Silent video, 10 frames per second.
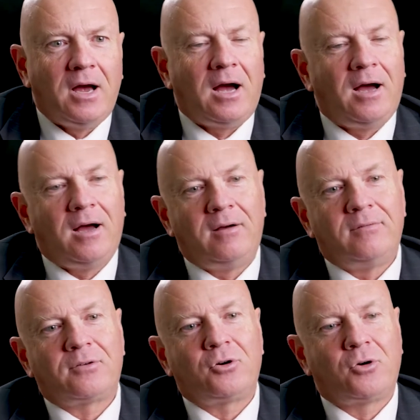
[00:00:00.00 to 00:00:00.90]

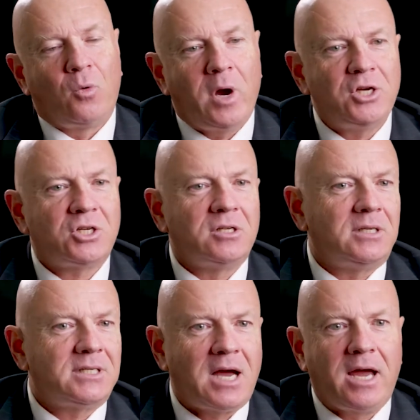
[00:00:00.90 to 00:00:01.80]
of Croatian,
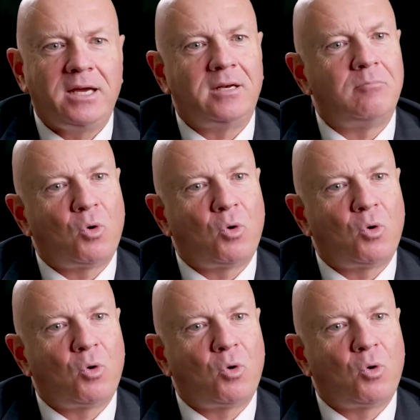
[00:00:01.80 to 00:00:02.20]
Italian,